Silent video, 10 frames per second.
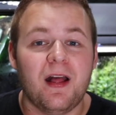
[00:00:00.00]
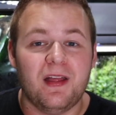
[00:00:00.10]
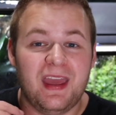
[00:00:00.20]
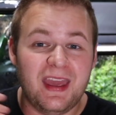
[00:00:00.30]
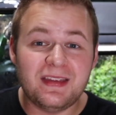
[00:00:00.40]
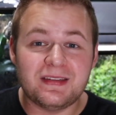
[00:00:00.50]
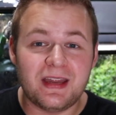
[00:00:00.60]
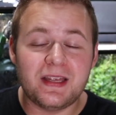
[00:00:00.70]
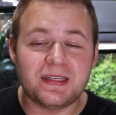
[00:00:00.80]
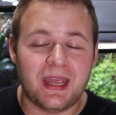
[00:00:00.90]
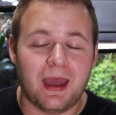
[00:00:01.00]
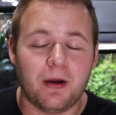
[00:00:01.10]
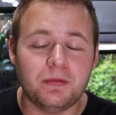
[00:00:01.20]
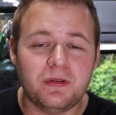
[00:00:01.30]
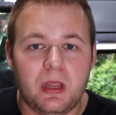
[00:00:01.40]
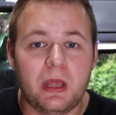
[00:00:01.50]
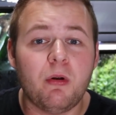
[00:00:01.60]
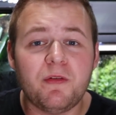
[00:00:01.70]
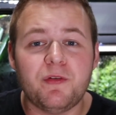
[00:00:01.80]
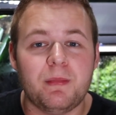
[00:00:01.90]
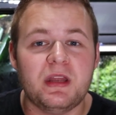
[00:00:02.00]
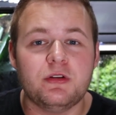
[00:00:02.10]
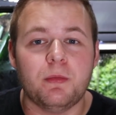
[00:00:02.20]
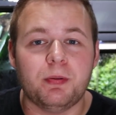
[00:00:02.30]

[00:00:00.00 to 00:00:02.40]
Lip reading: his discount in order for me to